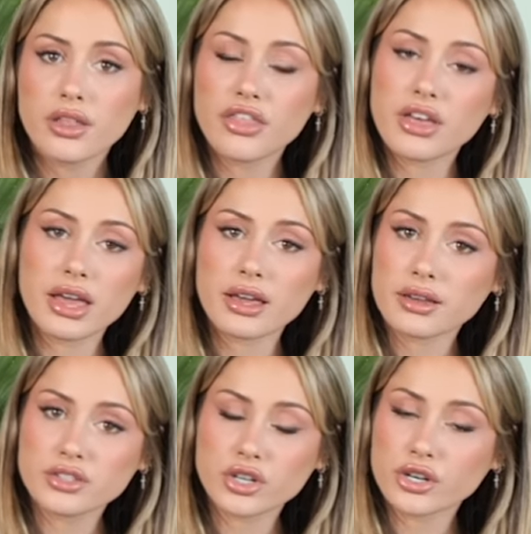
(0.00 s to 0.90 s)

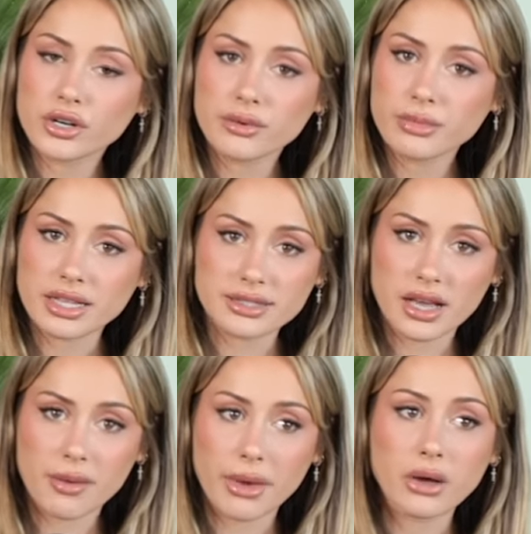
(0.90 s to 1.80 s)
thing term that's
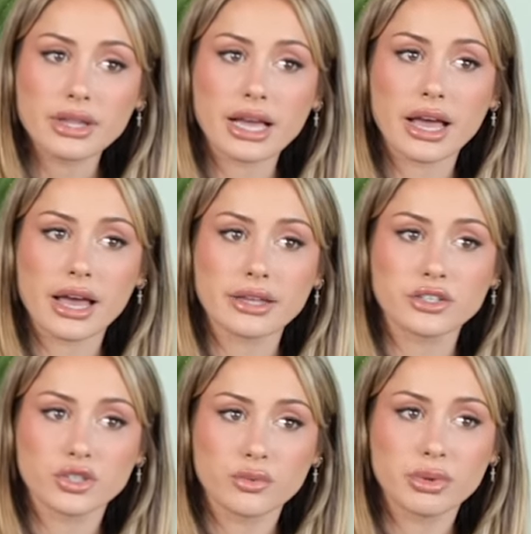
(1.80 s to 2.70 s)
come out like I, I
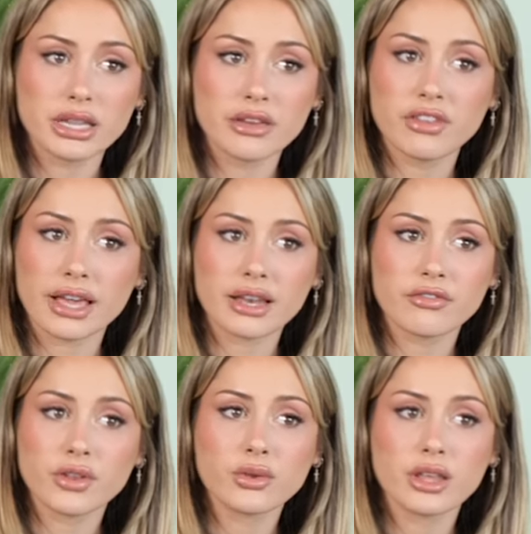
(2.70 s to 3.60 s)
do believe like and
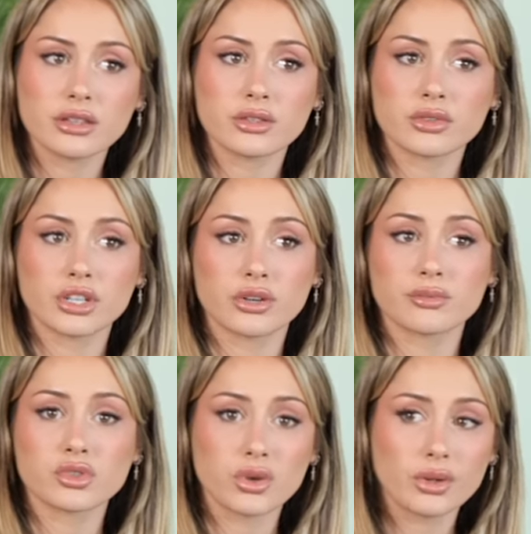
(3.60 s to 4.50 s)
if you don't like the
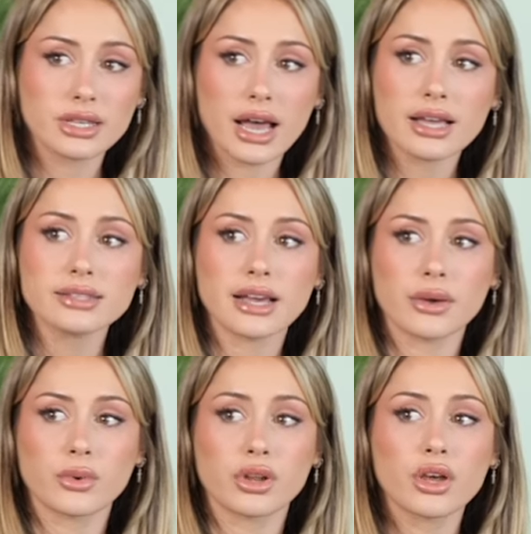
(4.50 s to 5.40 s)
term soul ties
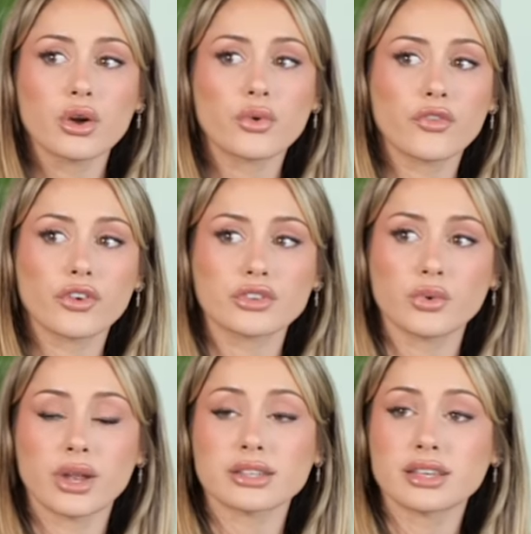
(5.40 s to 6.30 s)
i would refer
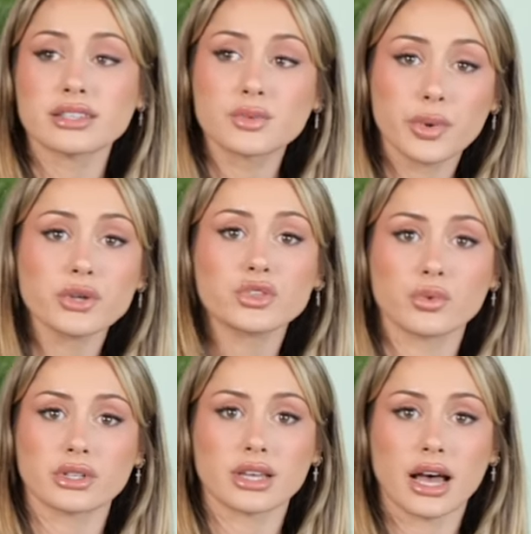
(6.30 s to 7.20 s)
to it as like
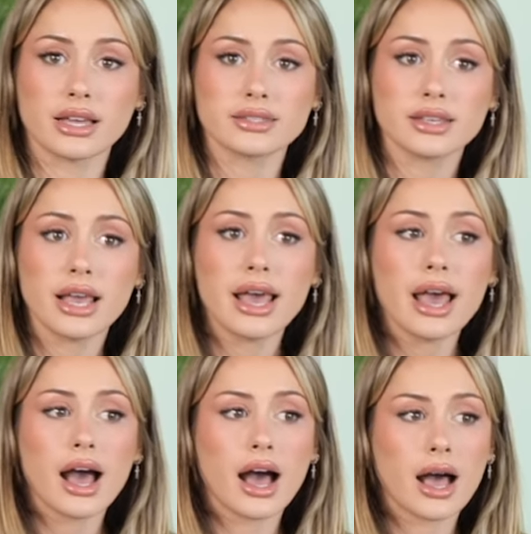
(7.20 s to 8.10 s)
spiritual ties
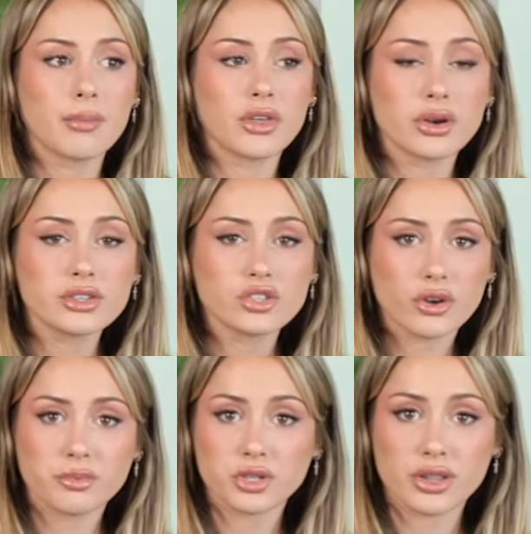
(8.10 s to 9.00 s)
um, there is
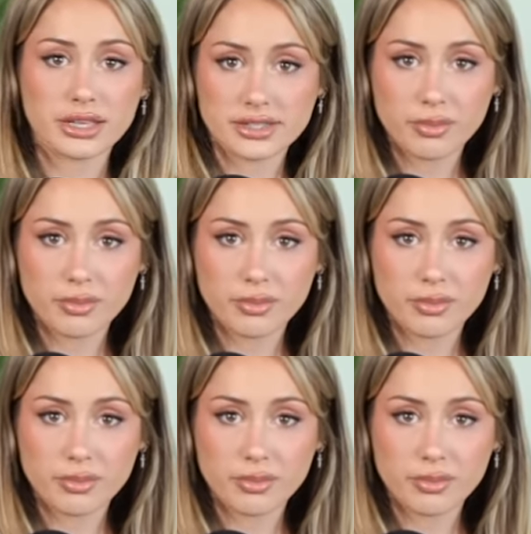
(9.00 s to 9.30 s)
scripture that